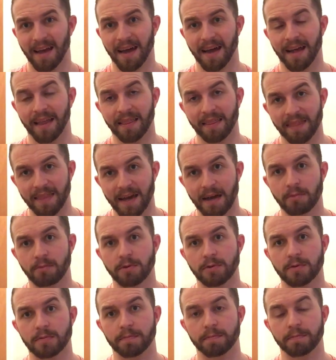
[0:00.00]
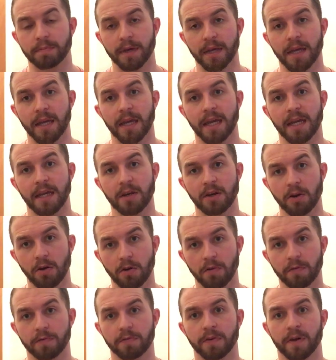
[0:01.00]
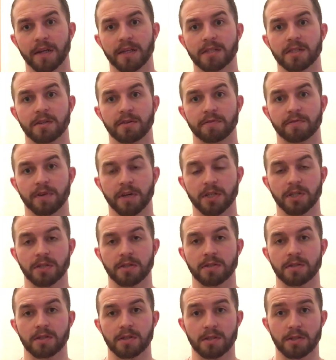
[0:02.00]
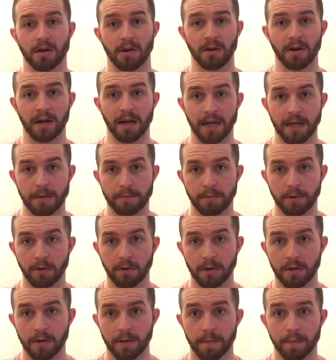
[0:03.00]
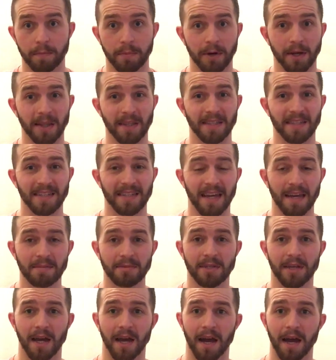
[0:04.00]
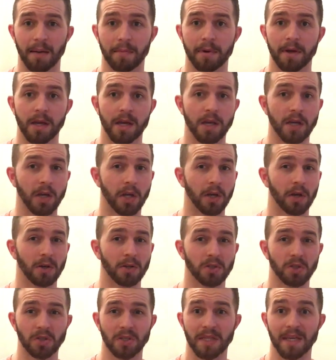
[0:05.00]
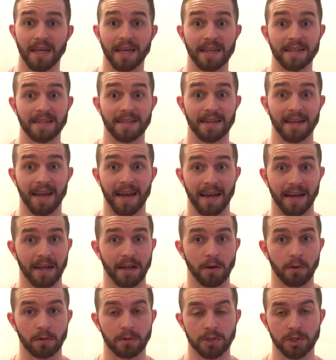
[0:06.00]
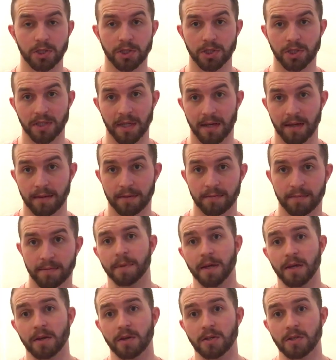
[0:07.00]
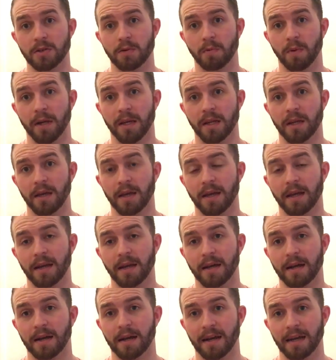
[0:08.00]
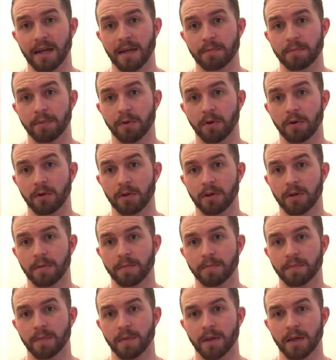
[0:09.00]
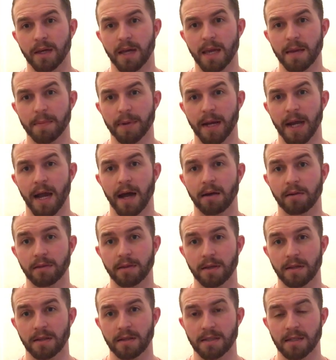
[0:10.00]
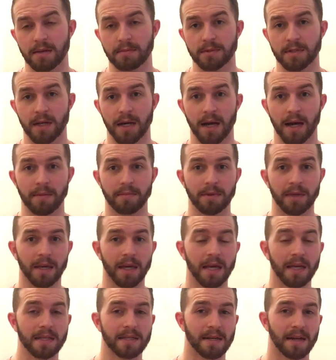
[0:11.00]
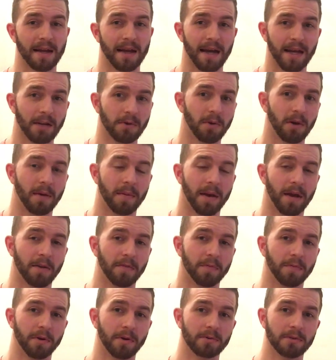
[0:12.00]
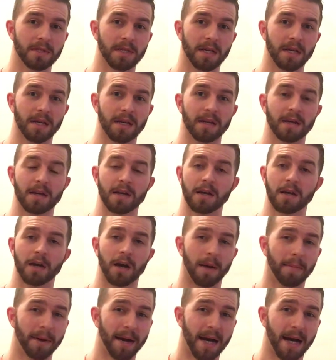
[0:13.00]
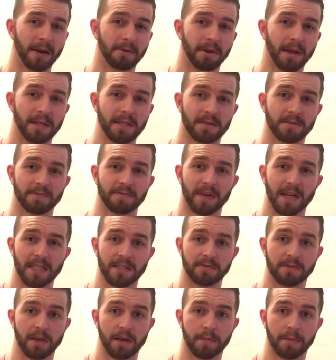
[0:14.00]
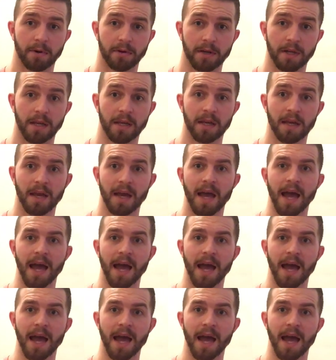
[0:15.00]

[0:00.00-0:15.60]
and that would be enough and sufficient to start a clean bulk. But at the same time, you're not just eating any old shit, because when you're in a clean bulk, you're keeping healthy at the same time, you're eating an adequate amount of protein, carbohydrates and fats for your body,